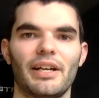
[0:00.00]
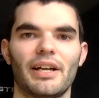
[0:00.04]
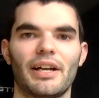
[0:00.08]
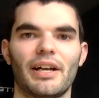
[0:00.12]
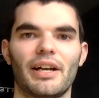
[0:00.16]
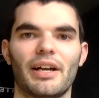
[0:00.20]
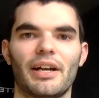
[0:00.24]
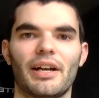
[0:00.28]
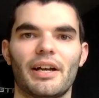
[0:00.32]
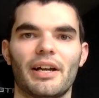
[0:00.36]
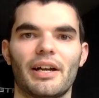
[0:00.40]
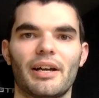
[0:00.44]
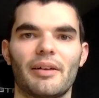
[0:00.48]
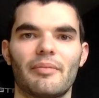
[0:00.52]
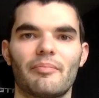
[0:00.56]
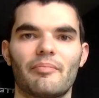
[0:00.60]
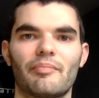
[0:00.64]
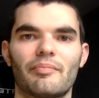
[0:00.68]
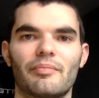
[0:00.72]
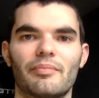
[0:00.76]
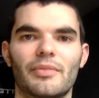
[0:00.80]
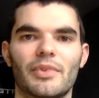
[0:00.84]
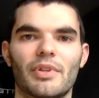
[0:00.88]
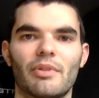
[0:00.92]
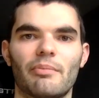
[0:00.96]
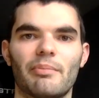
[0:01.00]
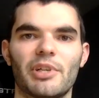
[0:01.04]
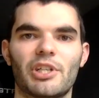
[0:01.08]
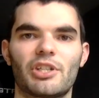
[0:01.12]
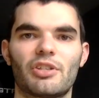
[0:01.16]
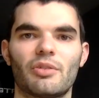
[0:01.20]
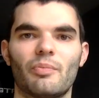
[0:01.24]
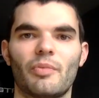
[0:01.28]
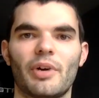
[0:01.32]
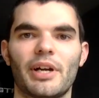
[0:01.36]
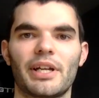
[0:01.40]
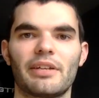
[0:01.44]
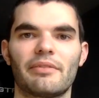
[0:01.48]
The
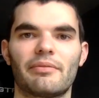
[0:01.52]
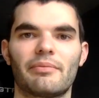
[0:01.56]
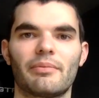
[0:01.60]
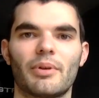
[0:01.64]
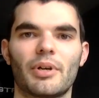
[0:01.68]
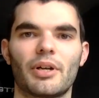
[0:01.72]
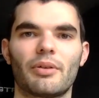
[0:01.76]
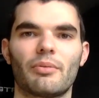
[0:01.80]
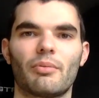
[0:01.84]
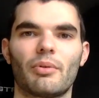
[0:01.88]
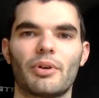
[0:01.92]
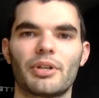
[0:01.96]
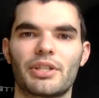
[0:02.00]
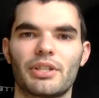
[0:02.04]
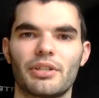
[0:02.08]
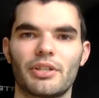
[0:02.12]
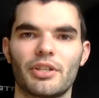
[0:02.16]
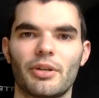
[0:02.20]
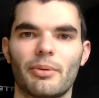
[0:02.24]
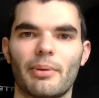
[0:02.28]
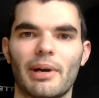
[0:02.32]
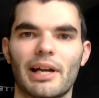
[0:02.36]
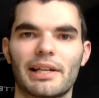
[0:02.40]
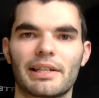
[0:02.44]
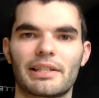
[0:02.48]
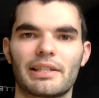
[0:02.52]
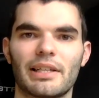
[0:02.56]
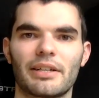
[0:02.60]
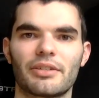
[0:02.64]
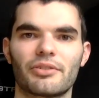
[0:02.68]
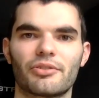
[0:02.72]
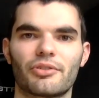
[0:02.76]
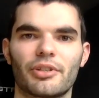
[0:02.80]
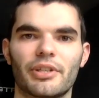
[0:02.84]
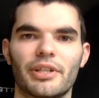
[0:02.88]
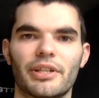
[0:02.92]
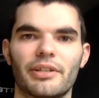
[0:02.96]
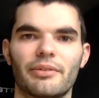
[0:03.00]
mission where you've what is it, New
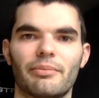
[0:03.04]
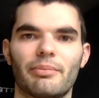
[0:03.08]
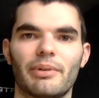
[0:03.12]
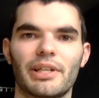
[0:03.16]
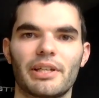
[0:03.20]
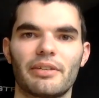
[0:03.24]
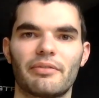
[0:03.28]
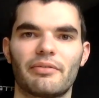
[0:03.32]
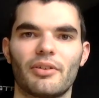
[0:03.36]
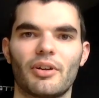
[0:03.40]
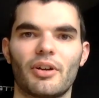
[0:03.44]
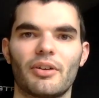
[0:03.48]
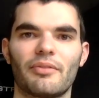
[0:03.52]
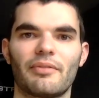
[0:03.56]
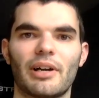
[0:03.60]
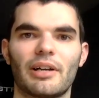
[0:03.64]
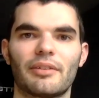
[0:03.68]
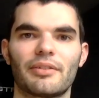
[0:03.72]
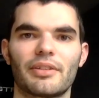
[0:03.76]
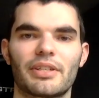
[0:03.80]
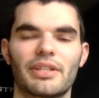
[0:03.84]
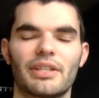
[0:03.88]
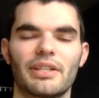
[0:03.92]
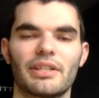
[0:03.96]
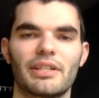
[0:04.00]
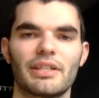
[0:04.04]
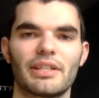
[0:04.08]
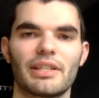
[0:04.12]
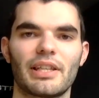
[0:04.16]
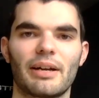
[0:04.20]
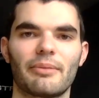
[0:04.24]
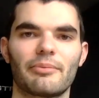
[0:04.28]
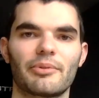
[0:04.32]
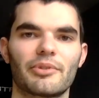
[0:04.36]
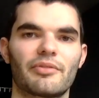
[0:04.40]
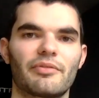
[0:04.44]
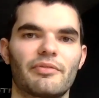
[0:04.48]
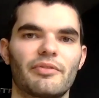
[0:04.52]
Alexandria, where you're flying around the city, that
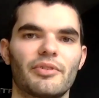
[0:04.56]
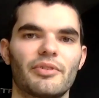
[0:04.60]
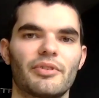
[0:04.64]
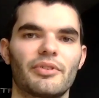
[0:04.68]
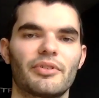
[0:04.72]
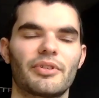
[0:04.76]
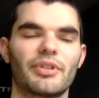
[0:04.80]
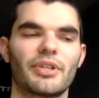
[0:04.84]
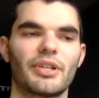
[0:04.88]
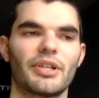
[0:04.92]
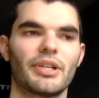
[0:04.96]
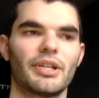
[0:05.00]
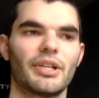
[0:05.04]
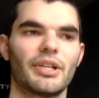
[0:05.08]
was fun.